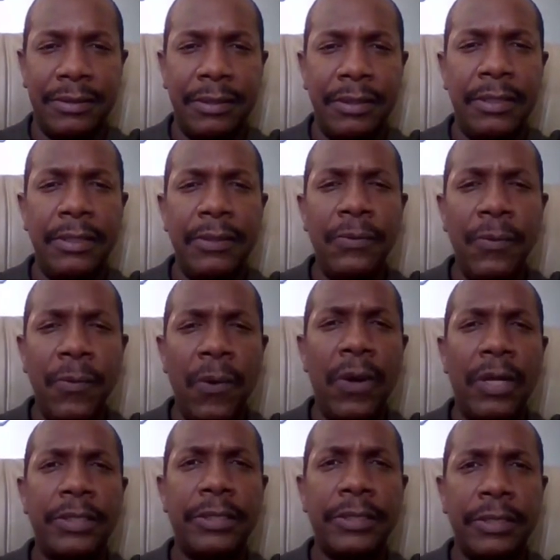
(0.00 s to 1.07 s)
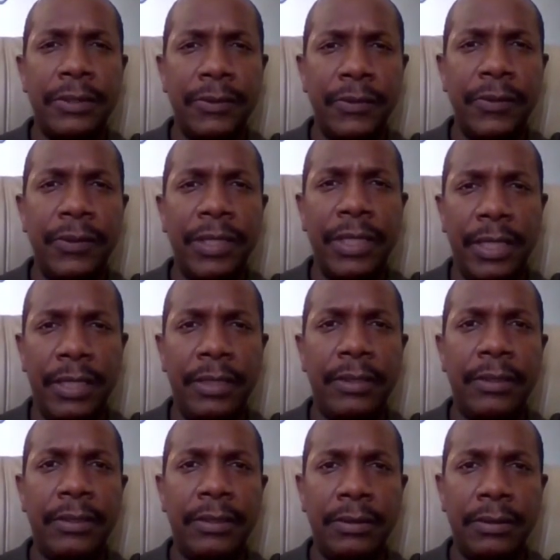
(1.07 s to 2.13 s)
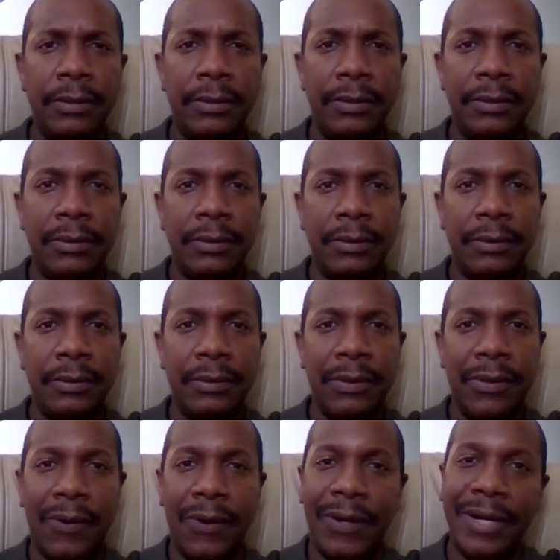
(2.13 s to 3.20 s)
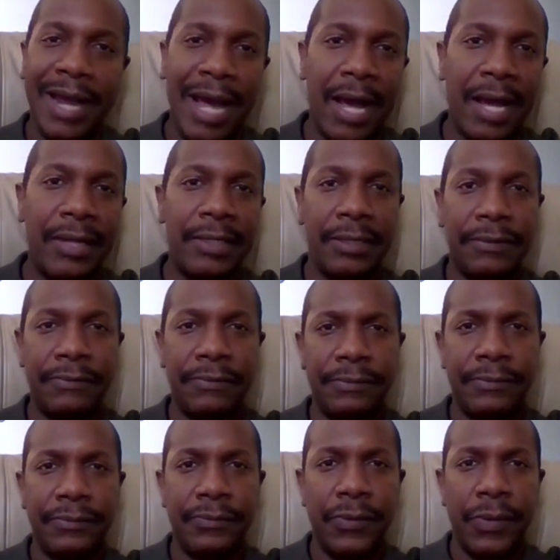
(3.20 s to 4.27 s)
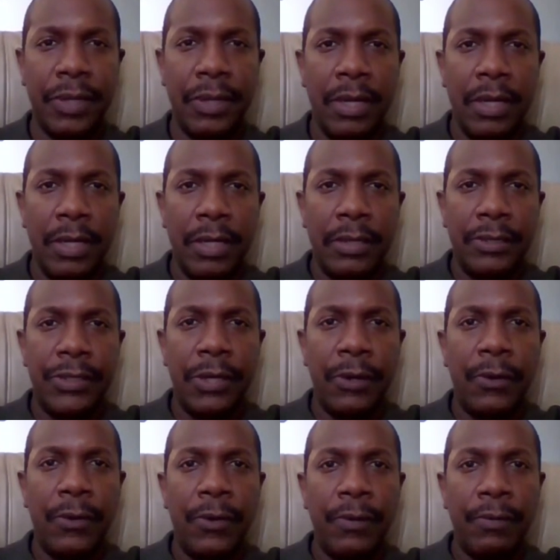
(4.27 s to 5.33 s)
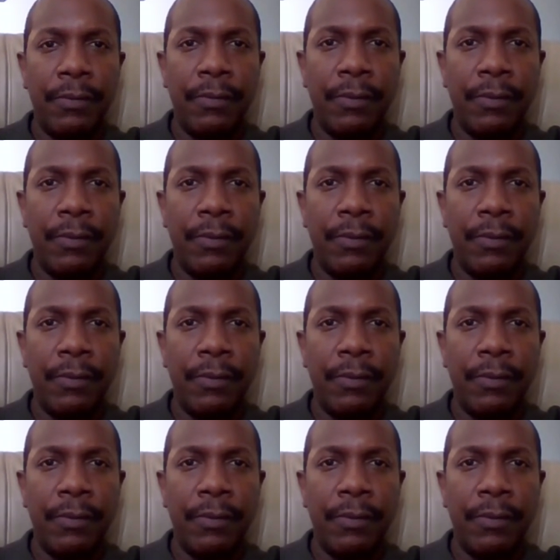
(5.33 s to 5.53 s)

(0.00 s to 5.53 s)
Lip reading: do you want to heal or not? So,